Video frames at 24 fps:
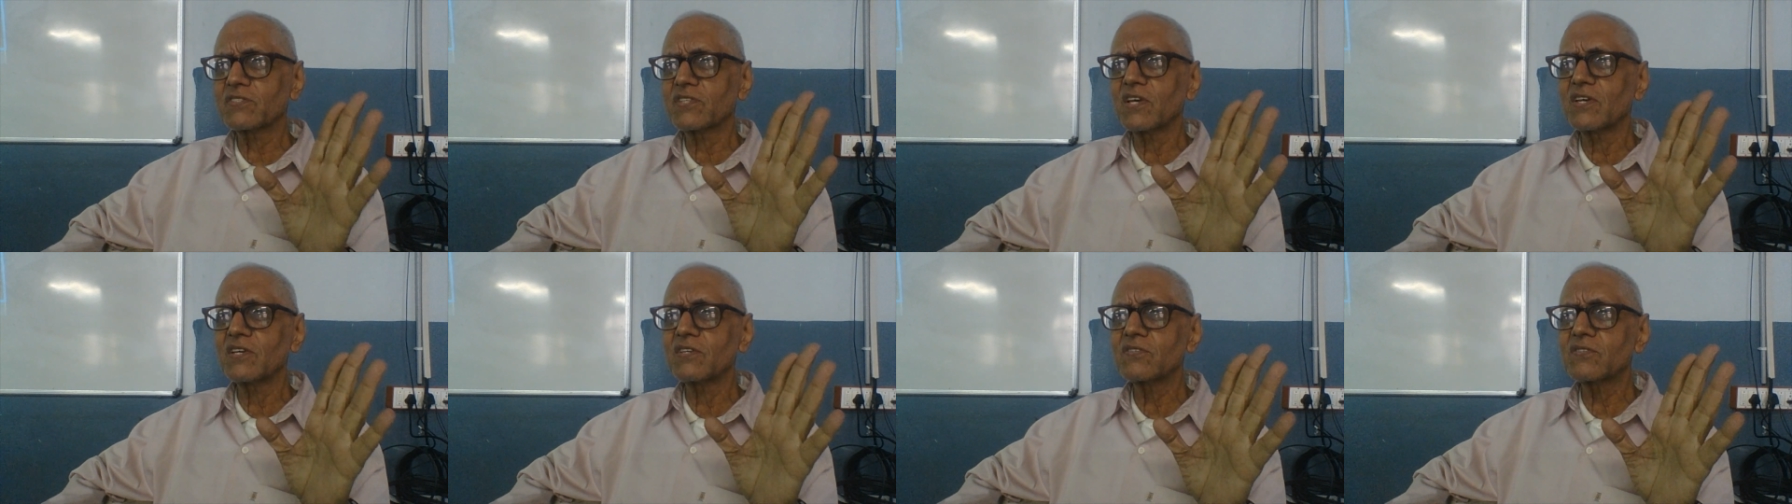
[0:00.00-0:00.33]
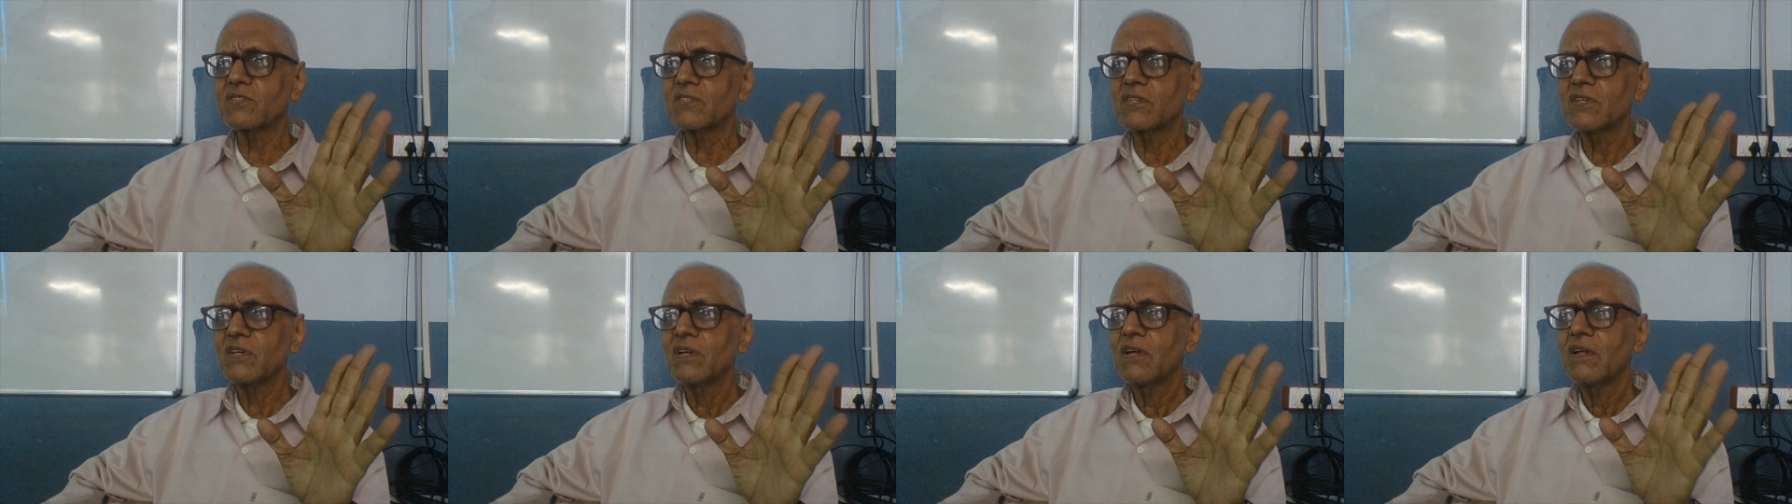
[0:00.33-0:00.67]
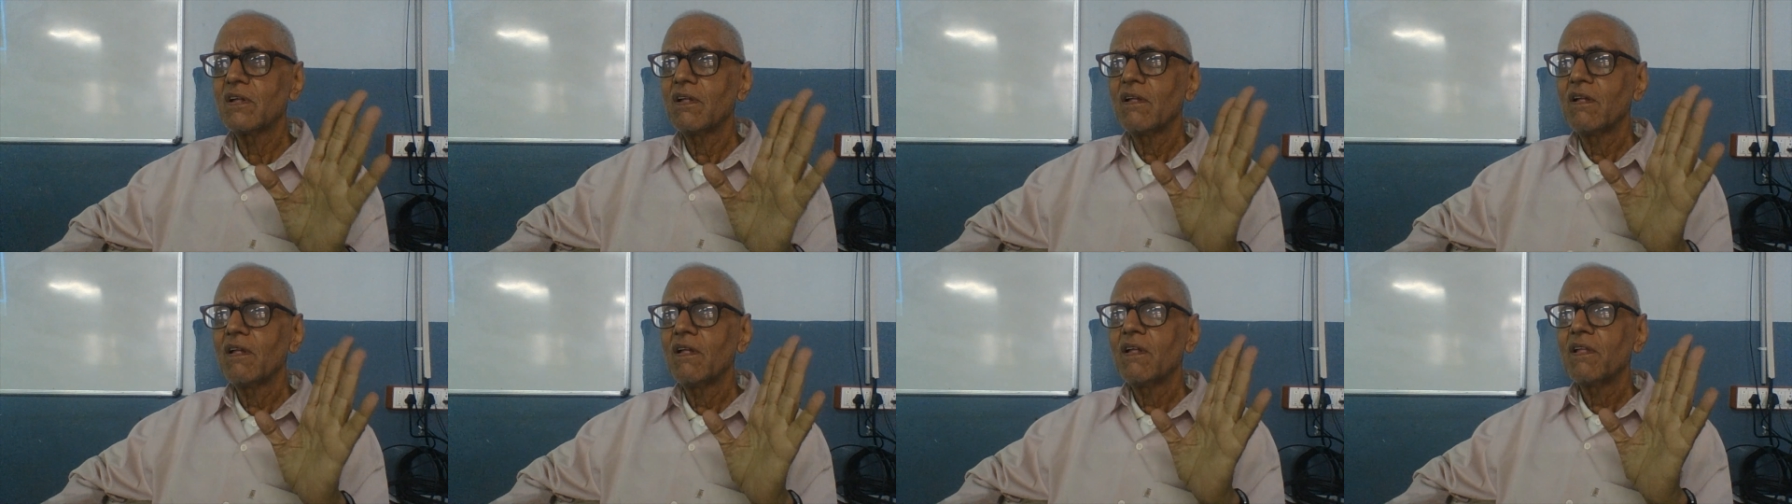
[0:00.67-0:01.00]
is
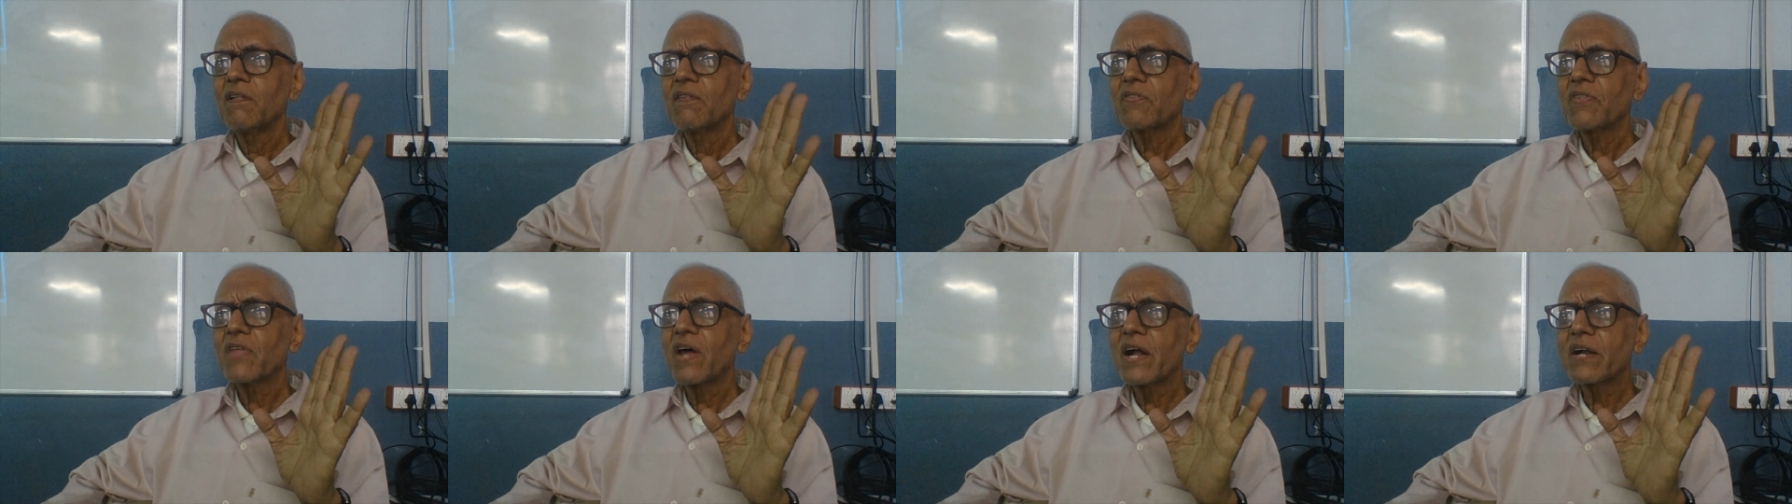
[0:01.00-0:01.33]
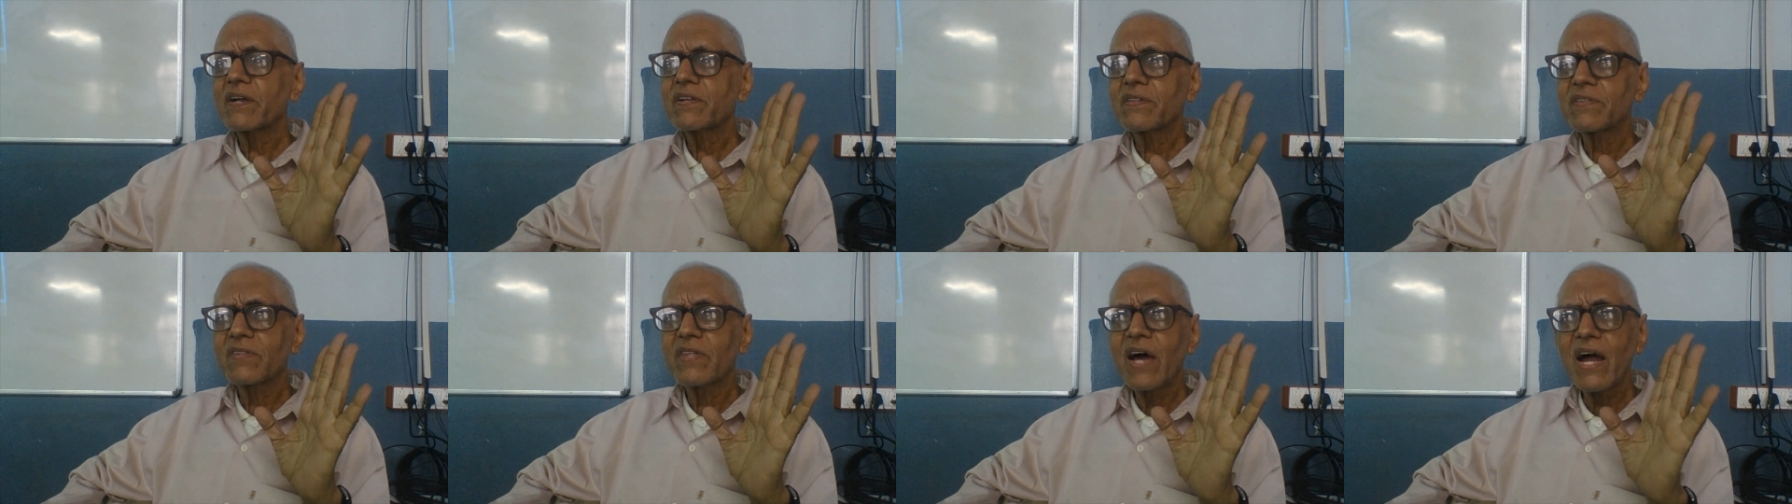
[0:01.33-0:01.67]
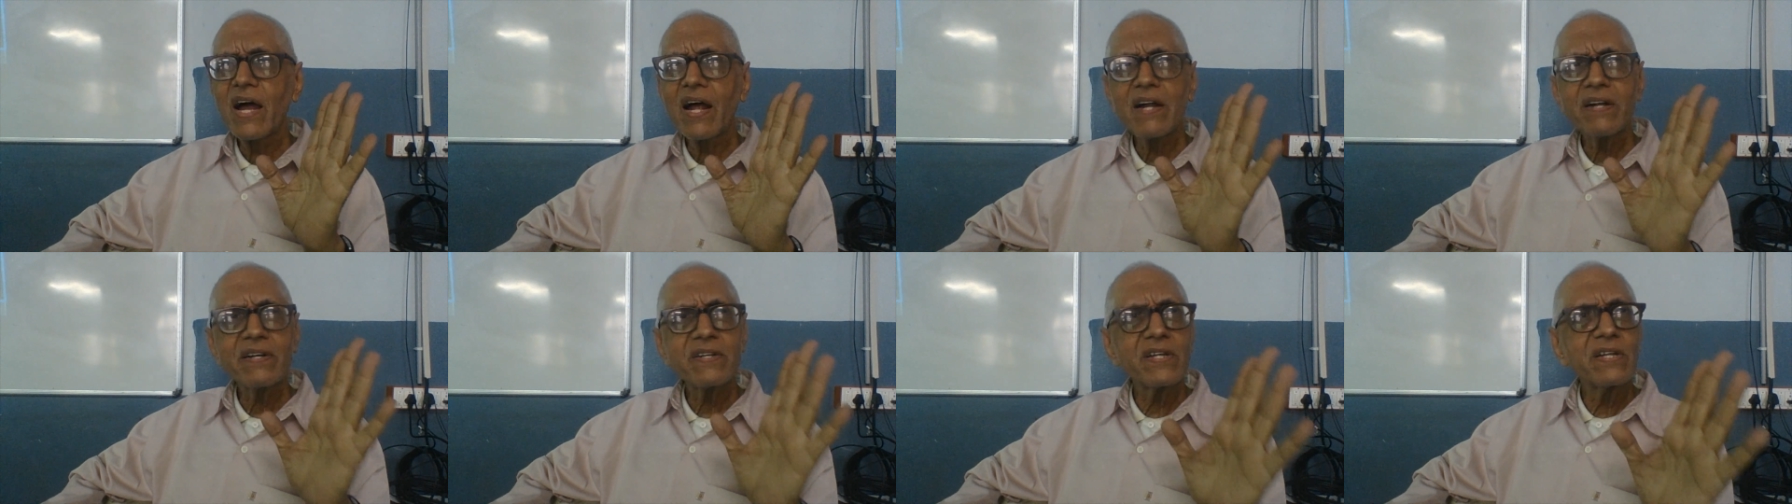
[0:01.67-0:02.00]

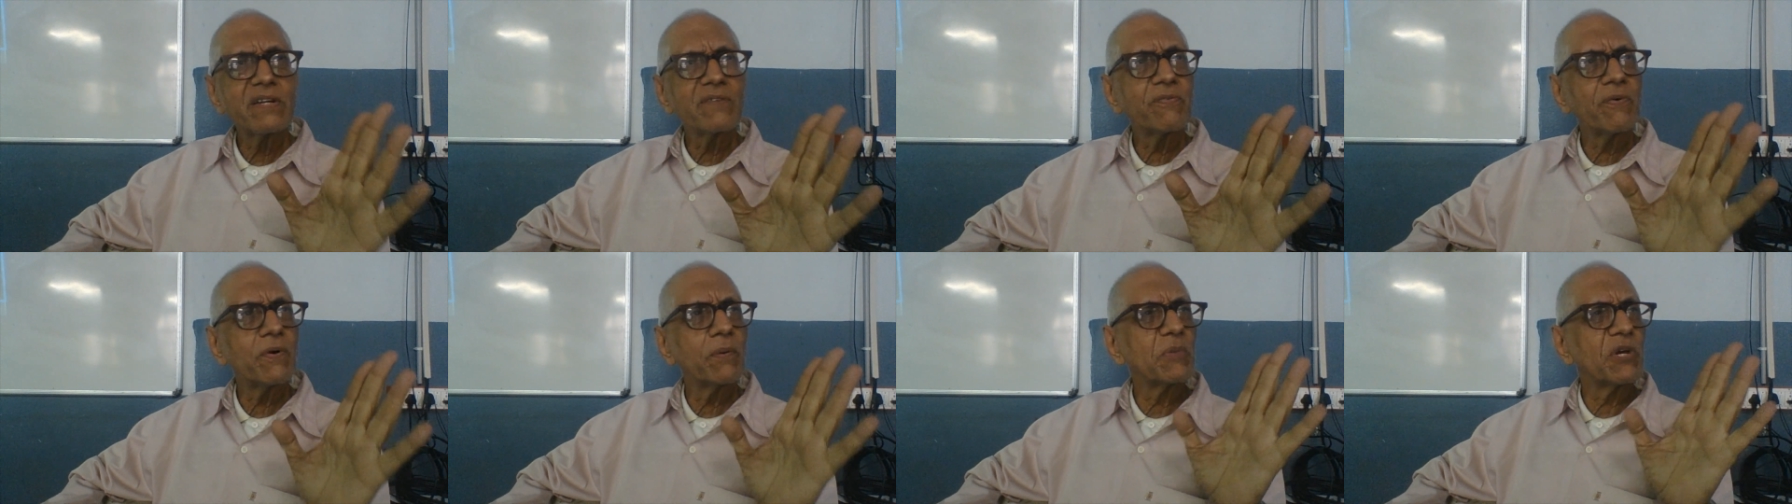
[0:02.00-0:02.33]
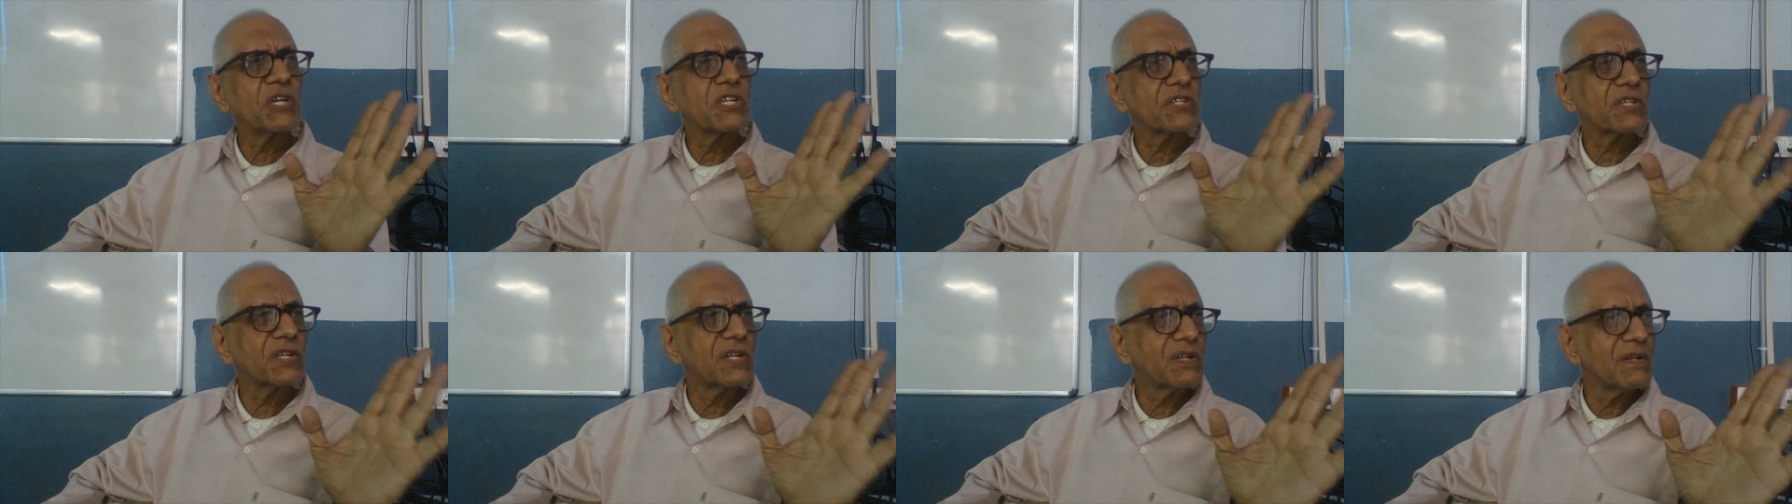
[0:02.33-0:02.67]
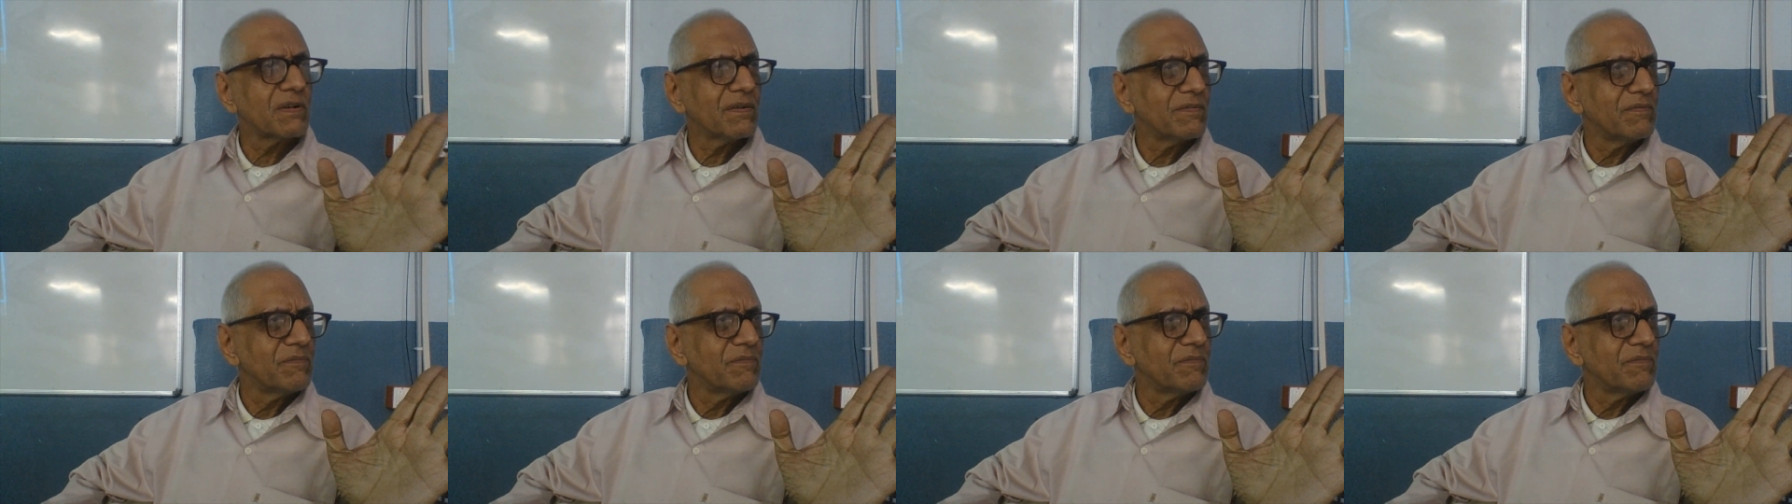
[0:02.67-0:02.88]
that information